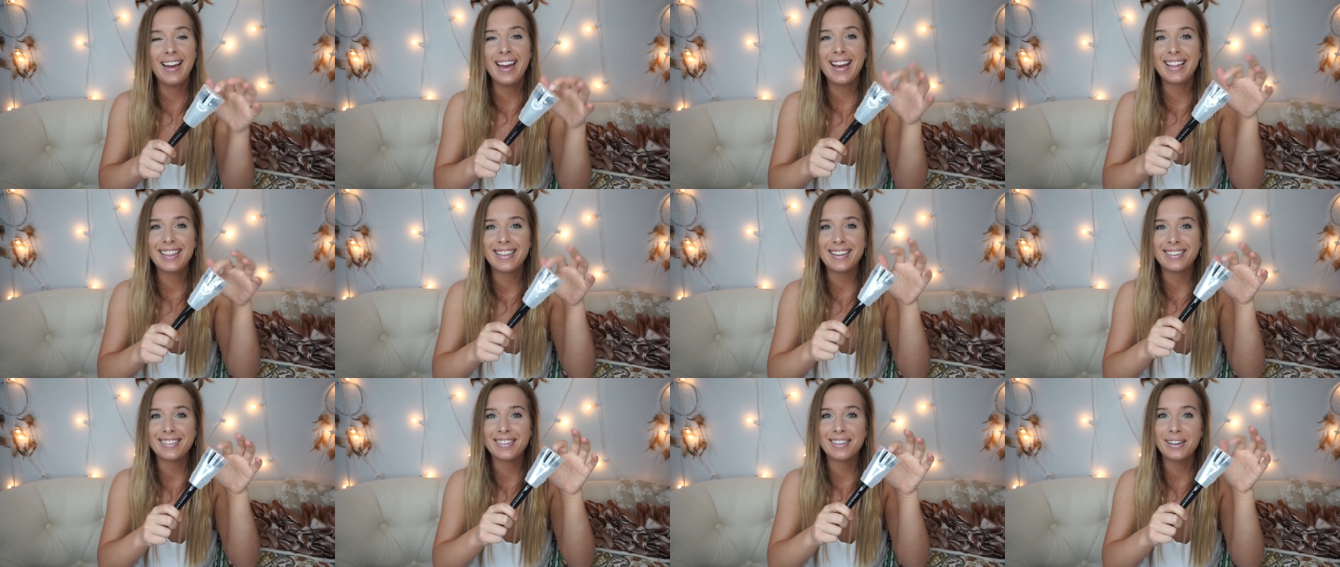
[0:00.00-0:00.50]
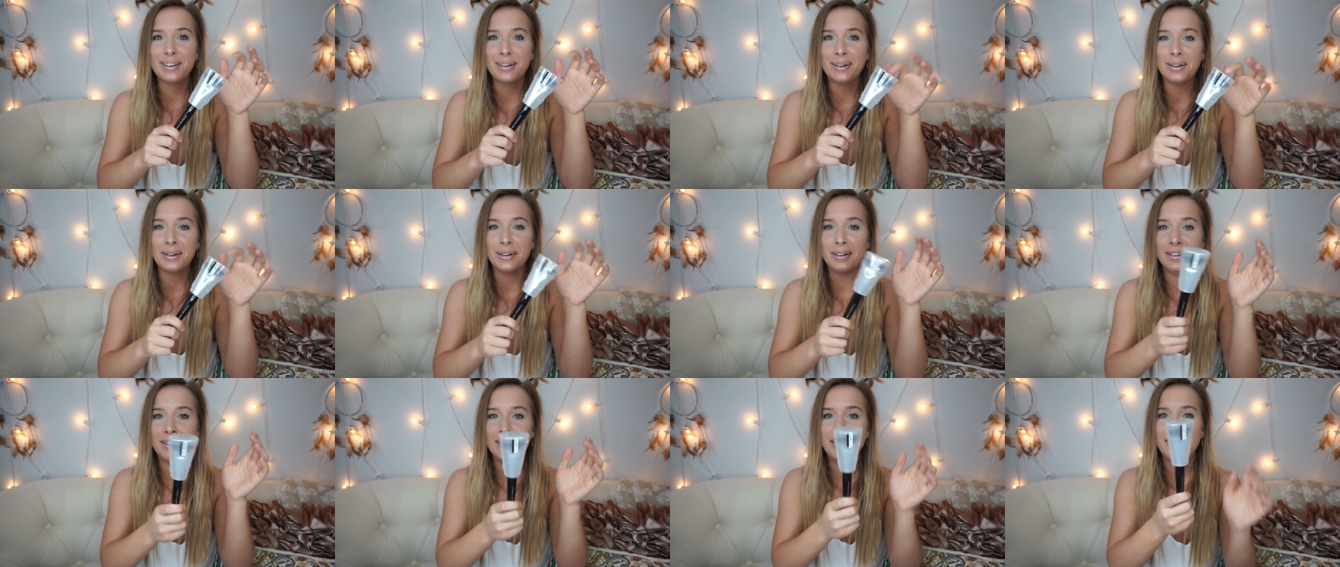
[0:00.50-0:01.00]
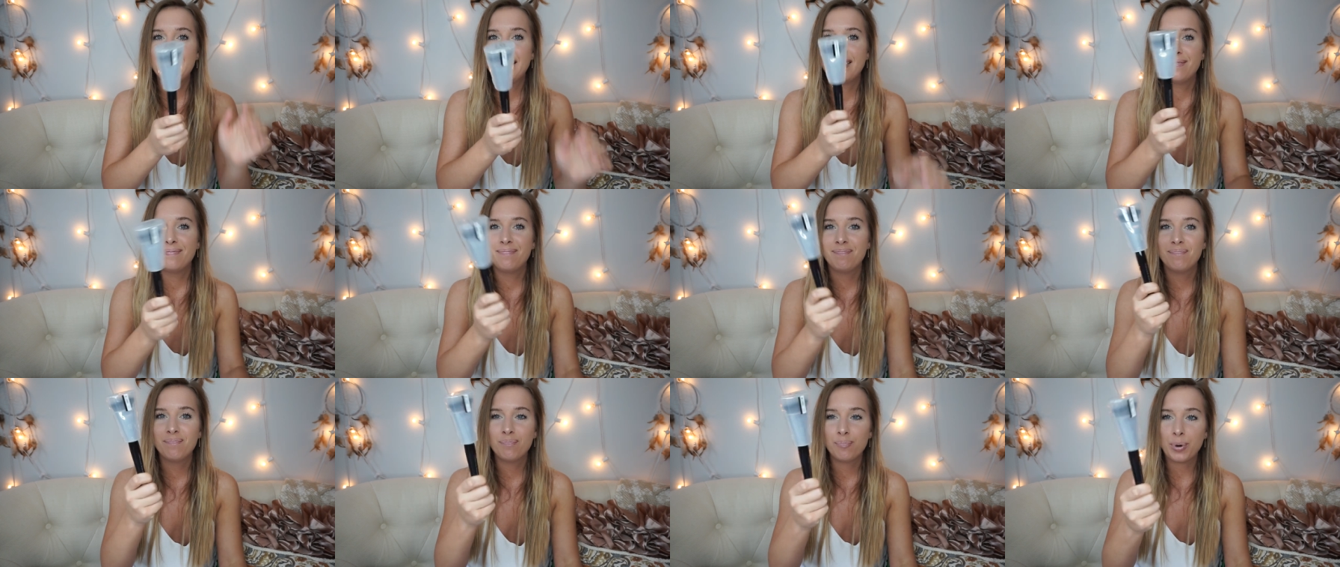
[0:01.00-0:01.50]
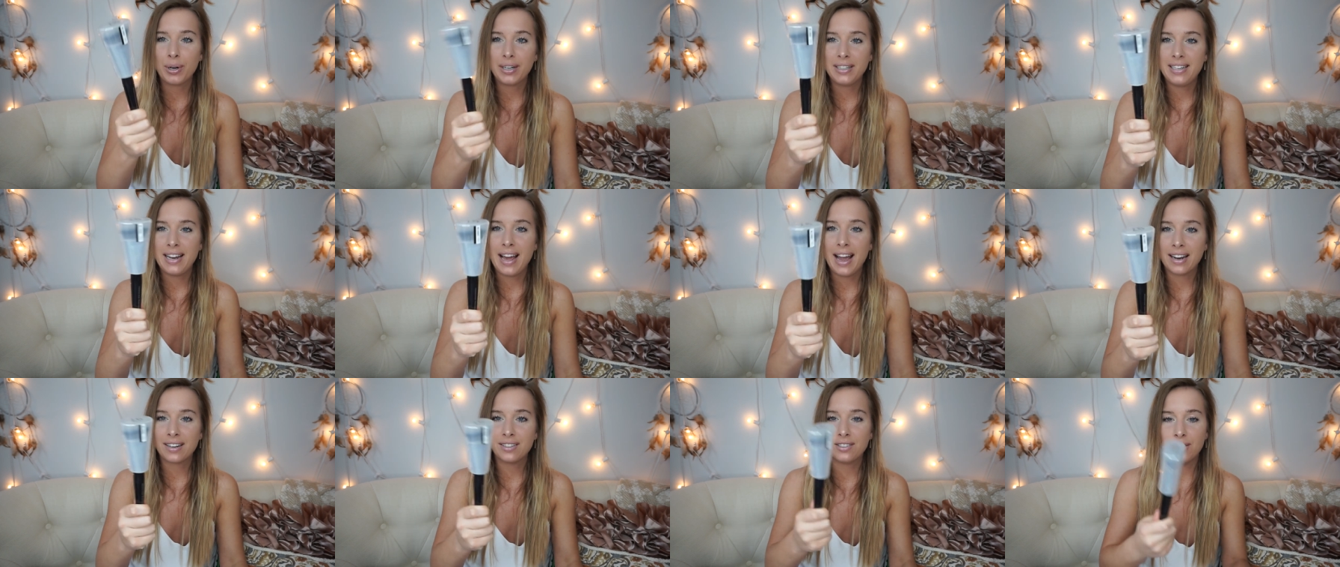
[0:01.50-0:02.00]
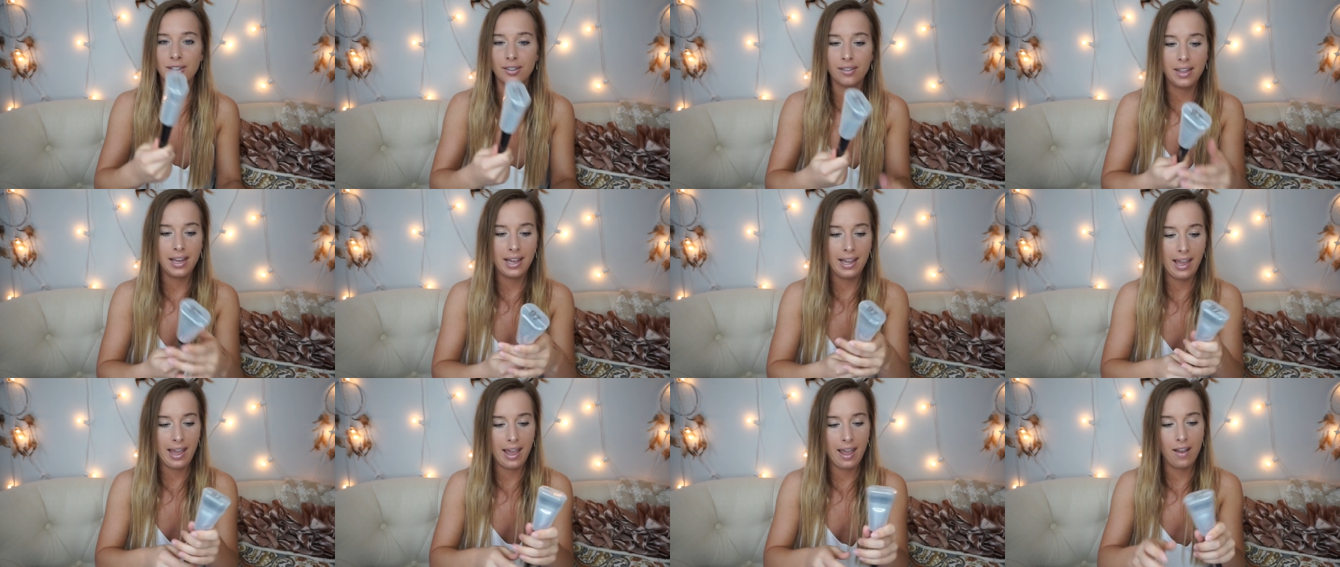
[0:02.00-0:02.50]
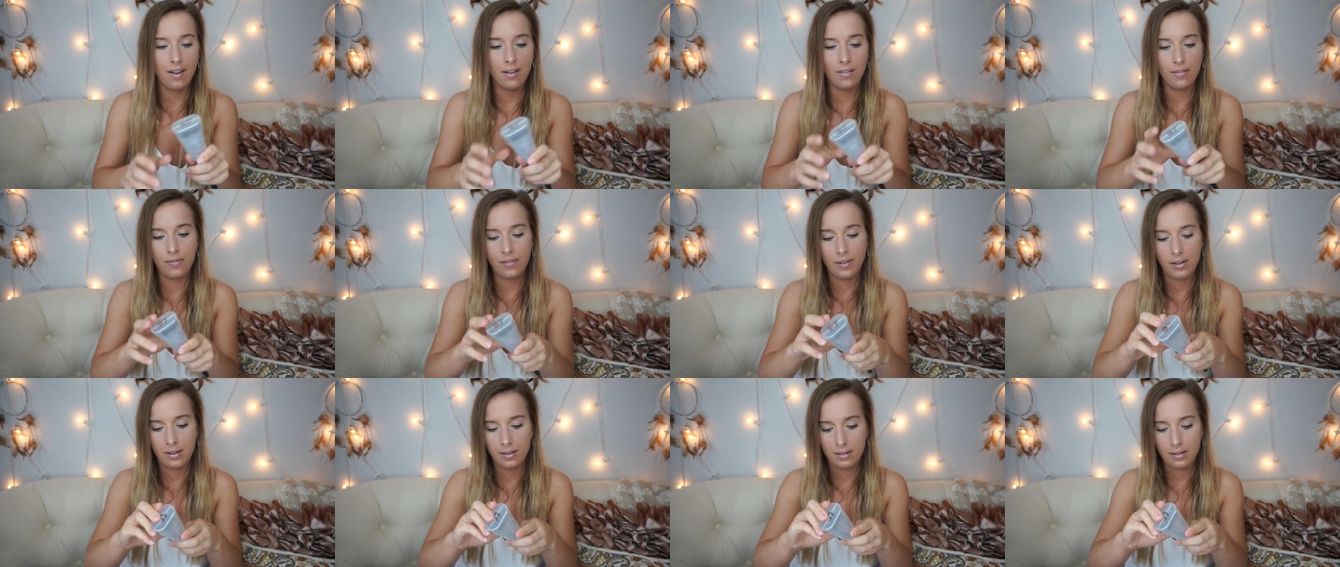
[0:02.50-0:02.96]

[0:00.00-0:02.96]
like this little protector they gave.